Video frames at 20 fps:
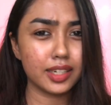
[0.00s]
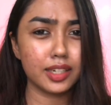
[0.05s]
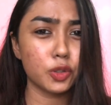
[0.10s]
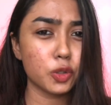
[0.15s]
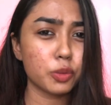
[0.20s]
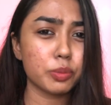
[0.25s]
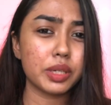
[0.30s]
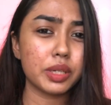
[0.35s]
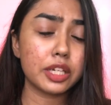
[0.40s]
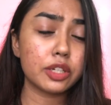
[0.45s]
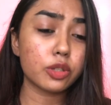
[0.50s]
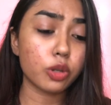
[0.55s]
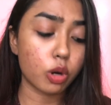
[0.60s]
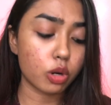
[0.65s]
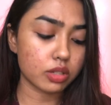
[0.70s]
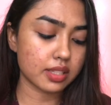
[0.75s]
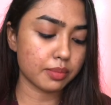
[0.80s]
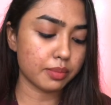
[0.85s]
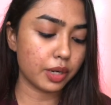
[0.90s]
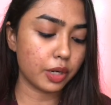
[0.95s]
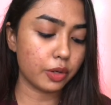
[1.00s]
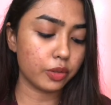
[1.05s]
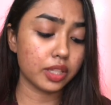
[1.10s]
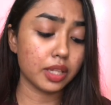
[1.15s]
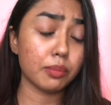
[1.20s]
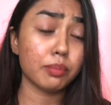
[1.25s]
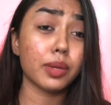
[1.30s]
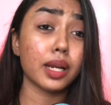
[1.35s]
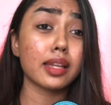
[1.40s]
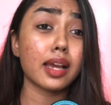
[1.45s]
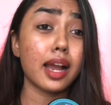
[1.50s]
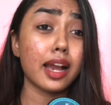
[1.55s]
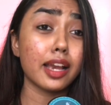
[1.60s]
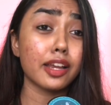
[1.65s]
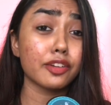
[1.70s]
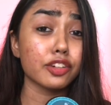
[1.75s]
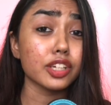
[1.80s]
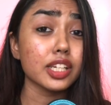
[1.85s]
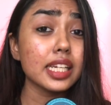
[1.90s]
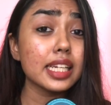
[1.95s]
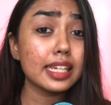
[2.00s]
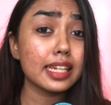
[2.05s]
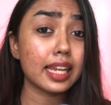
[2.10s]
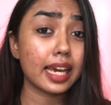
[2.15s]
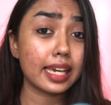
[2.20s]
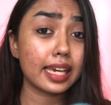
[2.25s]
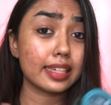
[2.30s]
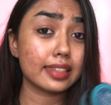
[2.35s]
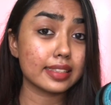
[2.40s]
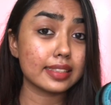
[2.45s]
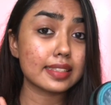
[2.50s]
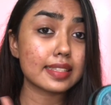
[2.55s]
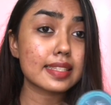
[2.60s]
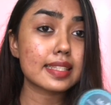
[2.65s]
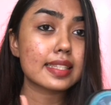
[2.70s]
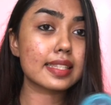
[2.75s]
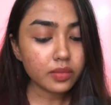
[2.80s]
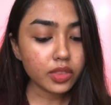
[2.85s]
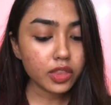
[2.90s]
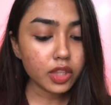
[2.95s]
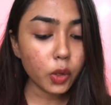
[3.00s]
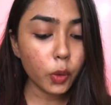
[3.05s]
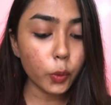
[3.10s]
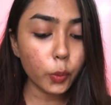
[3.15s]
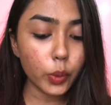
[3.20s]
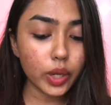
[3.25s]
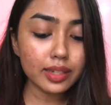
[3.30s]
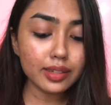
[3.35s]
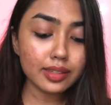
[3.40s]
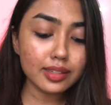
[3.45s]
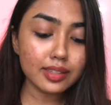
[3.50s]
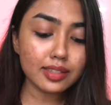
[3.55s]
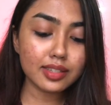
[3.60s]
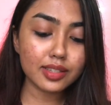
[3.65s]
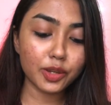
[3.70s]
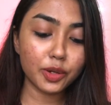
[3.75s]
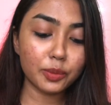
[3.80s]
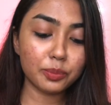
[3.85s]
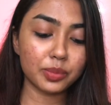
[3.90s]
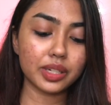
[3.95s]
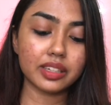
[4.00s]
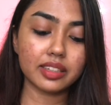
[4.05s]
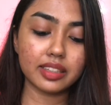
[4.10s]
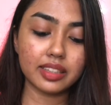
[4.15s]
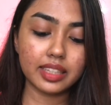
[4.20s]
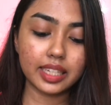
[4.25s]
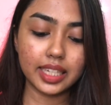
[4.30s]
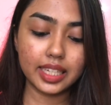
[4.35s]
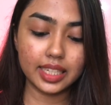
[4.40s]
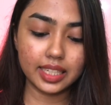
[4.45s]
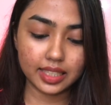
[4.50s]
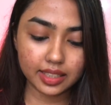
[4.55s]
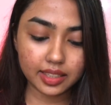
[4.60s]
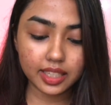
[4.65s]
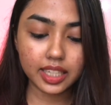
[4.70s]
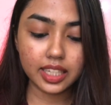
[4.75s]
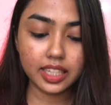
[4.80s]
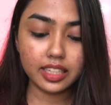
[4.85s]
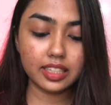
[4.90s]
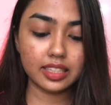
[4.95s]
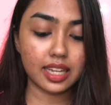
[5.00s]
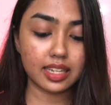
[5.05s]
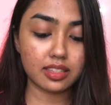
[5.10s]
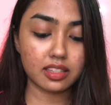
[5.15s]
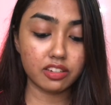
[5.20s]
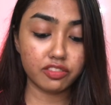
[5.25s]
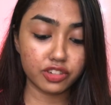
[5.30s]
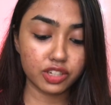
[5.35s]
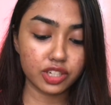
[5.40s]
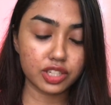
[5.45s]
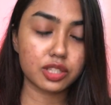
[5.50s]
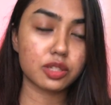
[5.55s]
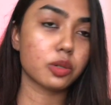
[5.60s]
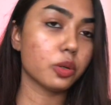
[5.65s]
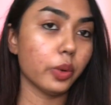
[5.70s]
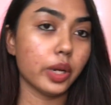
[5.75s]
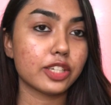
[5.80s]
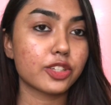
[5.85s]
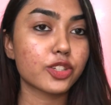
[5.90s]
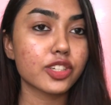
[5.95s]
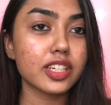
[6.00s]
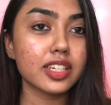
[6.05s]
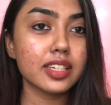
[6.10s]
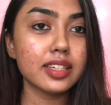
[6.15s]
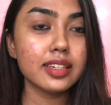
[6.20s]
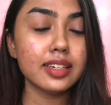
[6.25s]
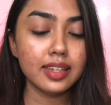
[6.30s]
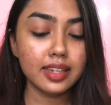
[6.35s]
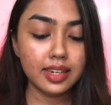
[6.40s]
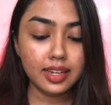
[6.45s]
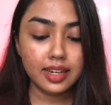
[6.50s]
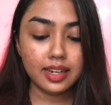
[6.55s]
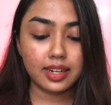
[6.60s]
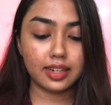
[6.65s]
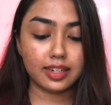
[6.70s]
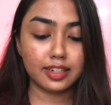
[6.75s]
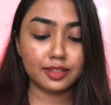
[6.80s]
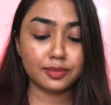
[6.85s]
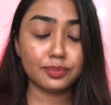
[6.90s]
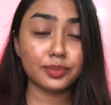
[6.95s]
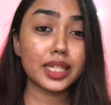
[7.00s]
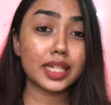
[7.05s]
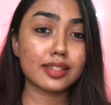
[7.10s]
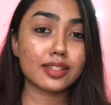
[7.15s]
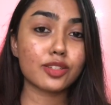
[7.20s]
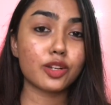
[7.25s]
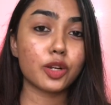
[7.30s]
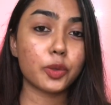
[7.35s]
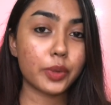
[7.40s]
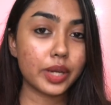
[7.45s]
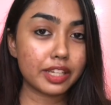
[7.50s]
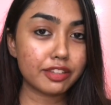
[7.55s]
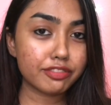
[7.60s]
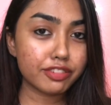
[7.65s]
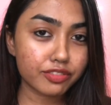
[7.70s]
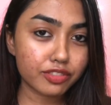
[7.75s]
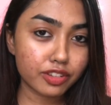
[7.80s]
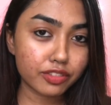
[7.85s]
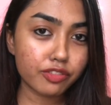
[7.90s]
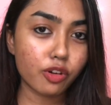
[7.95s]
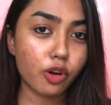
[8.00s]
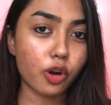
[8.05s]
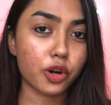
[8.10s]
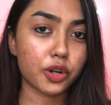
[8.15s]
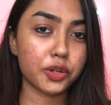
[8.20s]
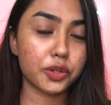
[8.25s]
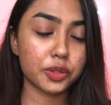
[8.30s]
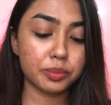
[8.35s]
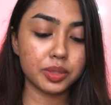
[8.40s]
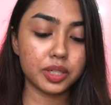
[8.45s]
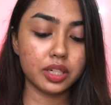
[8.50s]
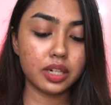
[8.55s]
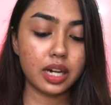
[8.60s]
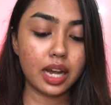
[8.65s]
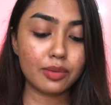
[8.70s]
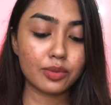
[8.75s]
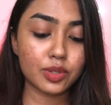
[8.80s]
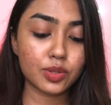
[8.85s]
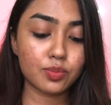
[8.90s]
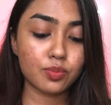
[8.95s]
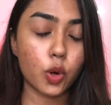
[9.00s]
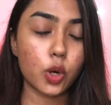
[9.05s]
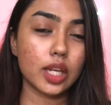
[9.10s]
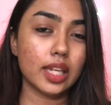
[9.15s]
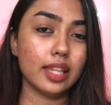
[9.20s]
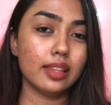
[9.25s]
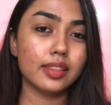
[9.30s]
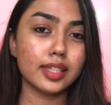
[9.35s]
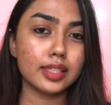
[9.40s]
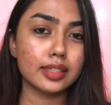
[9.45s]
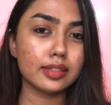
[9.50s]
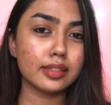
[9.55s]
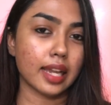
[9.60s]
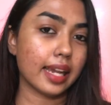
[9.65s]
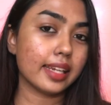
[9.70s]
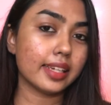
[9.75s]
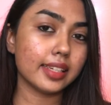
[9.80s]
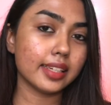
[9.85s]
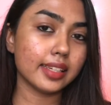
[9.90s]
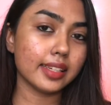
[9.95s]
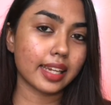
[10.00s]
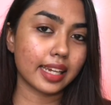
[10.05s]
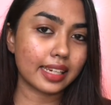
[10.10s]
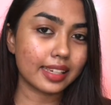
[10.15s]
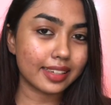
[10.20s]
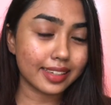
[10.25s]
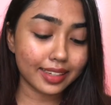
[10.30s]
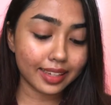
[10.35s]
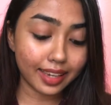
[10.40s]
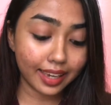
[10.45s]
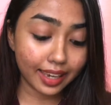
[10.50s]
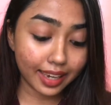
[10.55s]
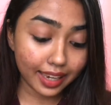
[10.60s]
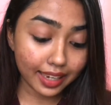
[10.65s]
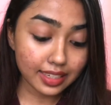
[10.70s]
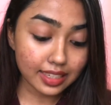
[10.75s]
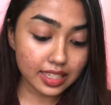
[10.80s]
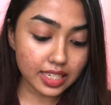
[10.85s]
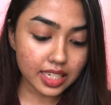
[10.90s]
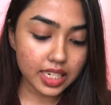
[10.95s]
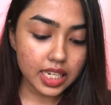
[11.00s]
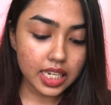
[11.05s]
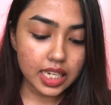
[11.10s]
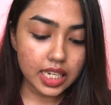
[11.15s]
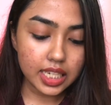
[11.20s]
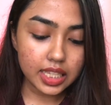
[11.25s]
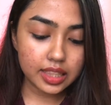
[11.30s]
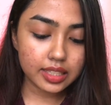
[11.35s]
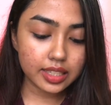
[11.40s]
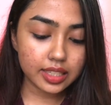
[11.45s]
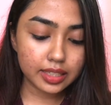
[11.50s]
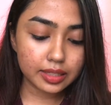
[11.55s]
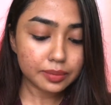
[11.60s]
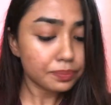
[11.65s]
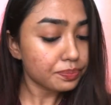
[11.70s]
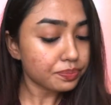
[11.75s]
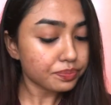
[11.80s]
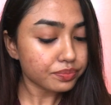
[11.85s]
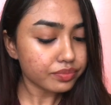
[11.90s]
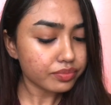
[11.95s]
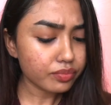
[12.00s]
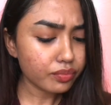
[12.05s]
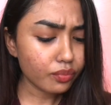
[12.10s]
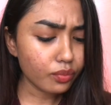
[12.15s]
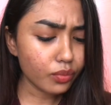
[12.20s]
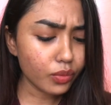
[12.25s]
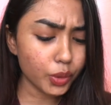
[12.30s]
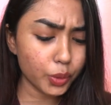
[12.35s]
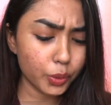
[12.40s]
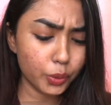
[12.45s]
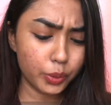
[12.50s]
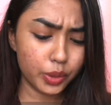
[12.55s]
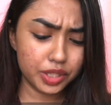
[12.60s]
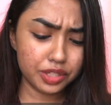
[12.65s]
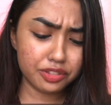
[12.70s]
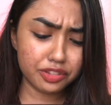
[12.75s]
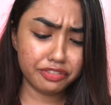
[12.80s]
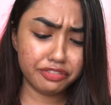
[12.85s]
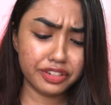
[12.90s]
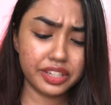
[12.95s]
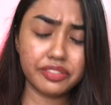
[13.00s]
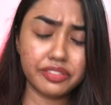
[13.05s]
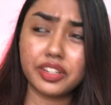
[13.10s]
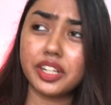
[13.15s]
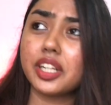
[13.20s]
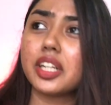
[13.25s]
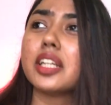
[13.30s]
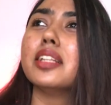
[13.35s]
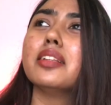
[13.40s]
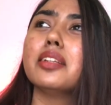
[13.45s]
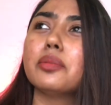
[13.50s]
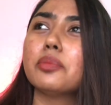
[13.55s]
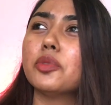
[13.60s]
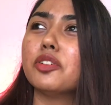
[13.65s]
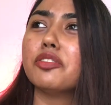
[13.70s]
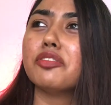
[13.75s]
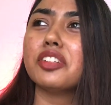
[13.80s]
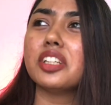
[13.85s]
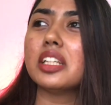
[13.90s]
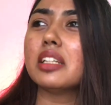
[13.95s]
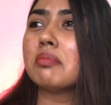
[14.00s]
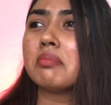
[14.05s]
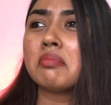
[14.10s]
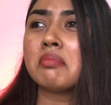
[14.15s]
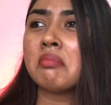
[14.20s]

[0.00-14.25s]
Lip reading: Nobody talks about them, but I really like this. When is your birthday, Nidhi? That's the first question. It is on 25th of October. I was born in the year 1998. Then what is your favorite Hindi movie?